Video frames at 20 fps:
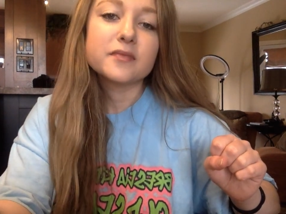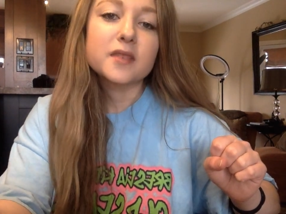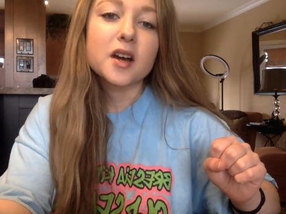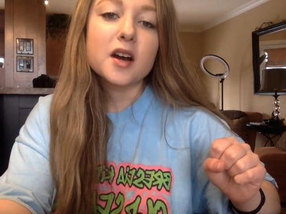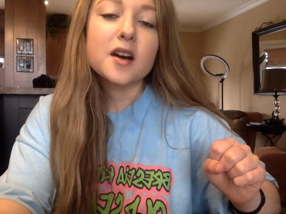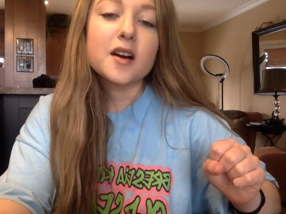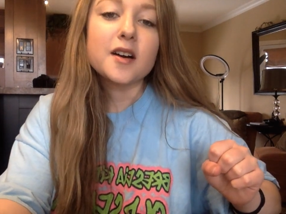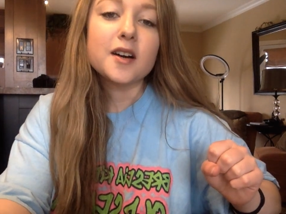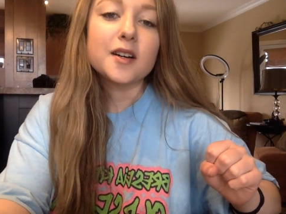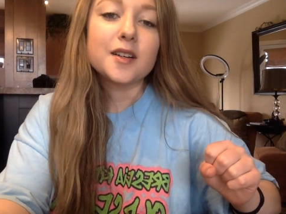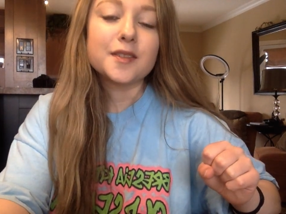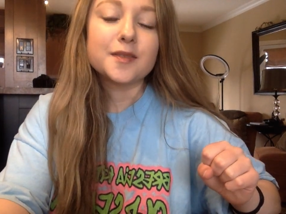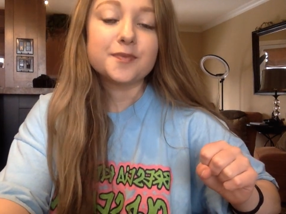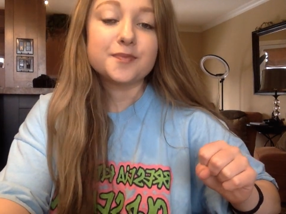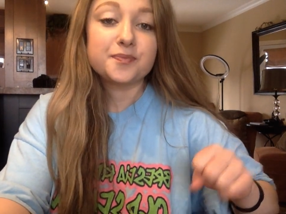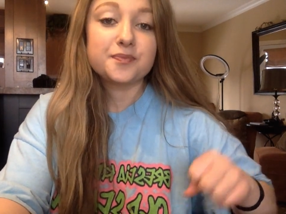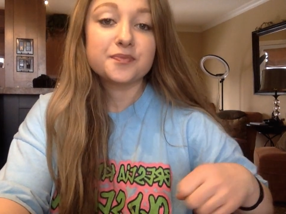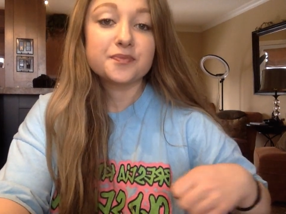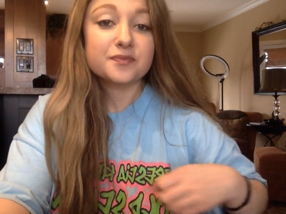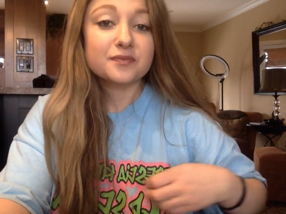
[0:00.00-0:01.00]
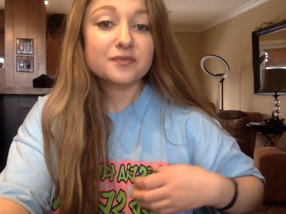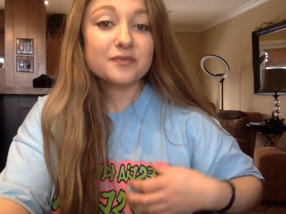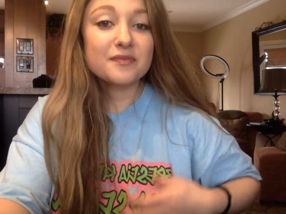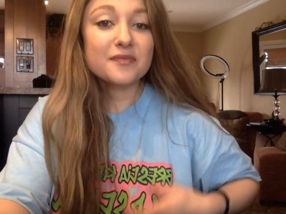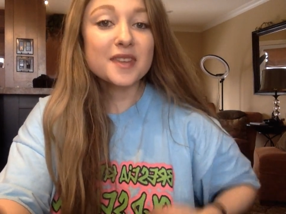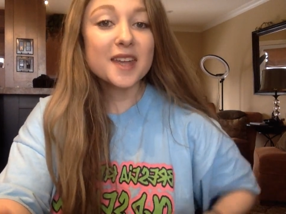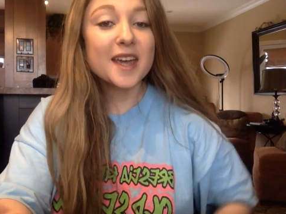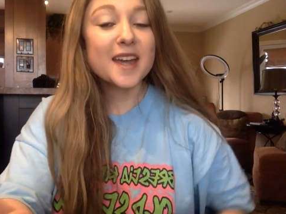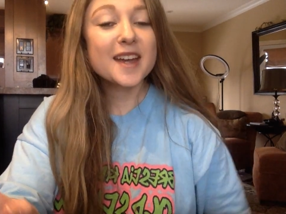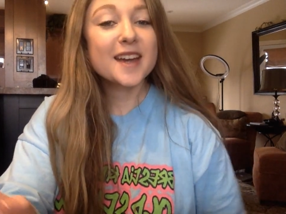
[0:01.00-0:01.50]
And
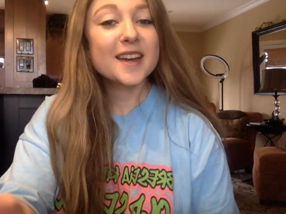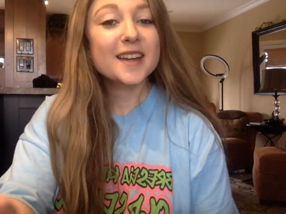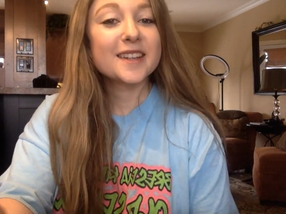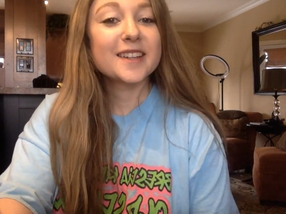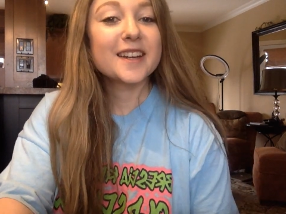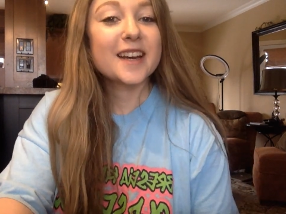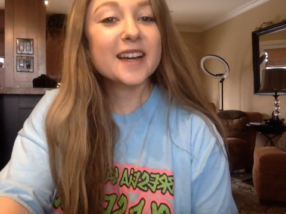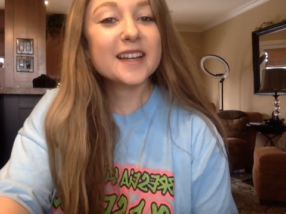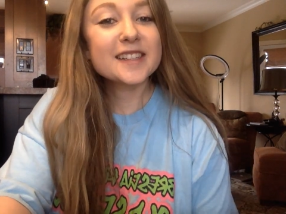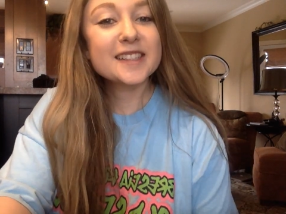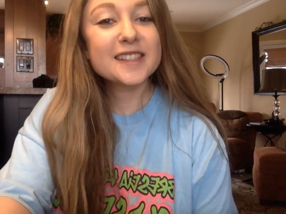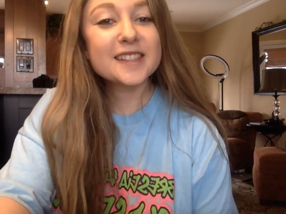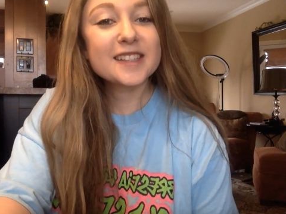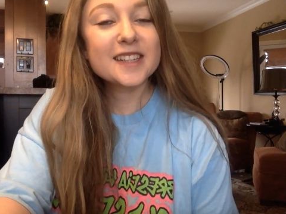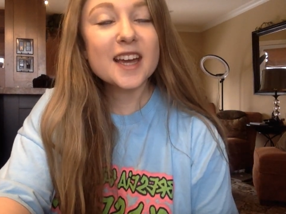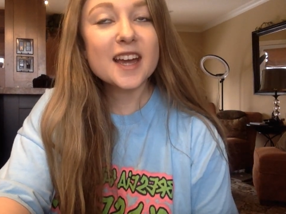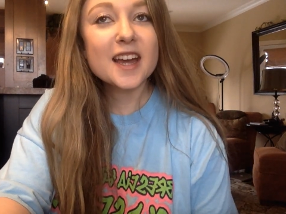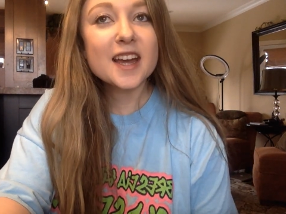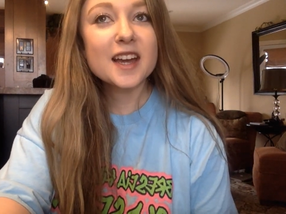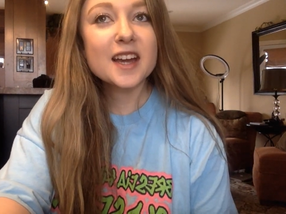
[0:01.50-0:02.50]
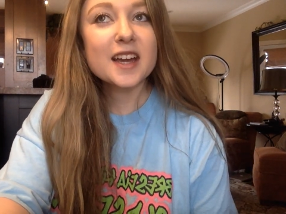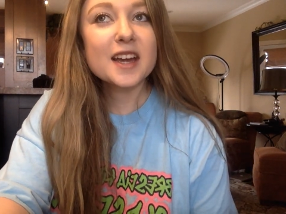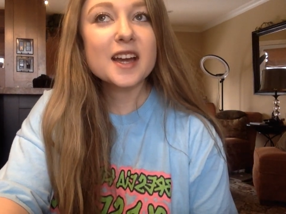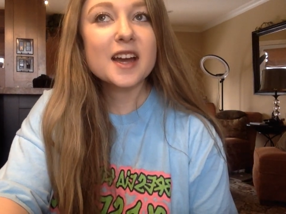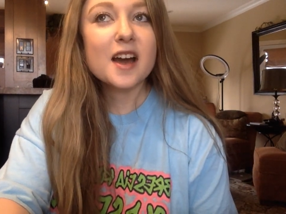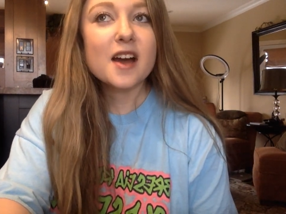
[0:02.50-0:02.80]
the next day,